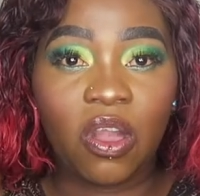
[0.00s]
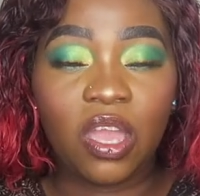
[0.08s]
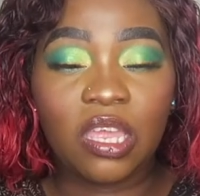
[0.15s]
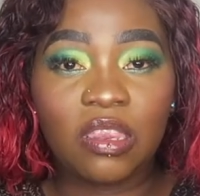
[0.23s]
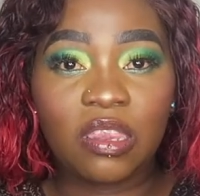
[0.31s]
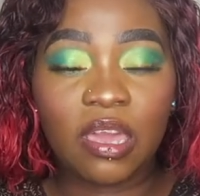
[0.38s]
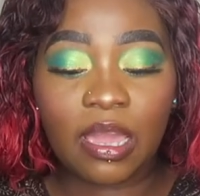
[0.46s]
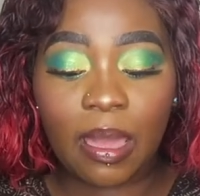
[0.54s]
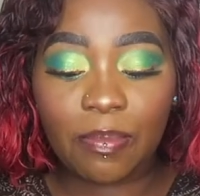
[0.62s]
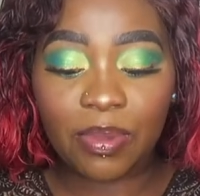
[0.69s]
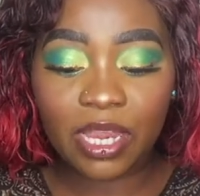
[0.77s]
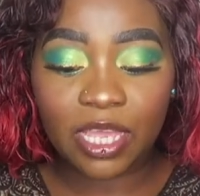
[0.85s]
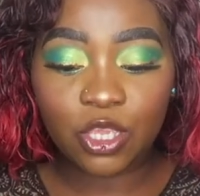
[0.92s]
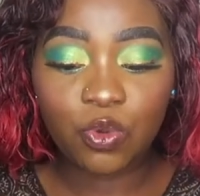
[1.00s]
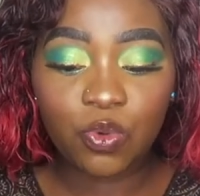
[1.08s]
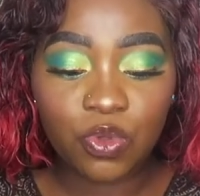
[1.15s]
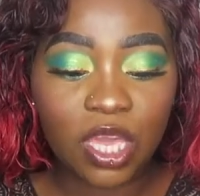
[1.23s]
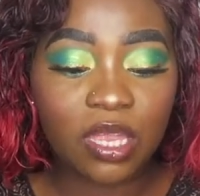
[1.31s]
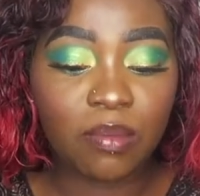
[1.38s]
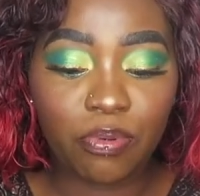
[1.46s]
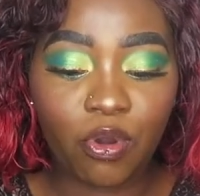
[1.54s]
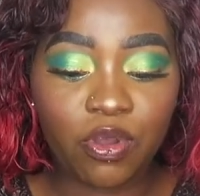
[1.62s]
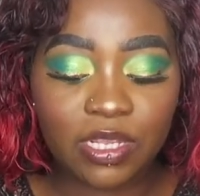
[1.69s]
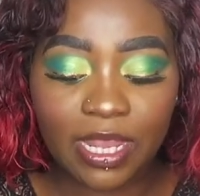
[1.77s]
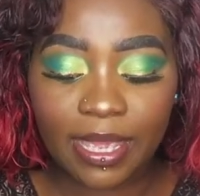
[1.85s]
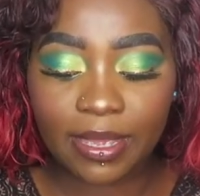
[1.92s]
in their capella. You get a
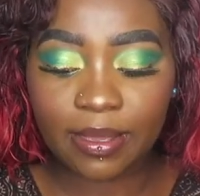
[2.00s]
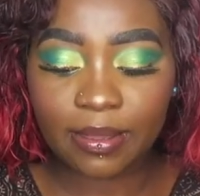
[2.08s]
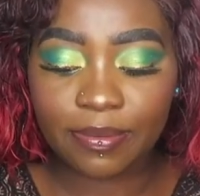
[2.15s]
box, like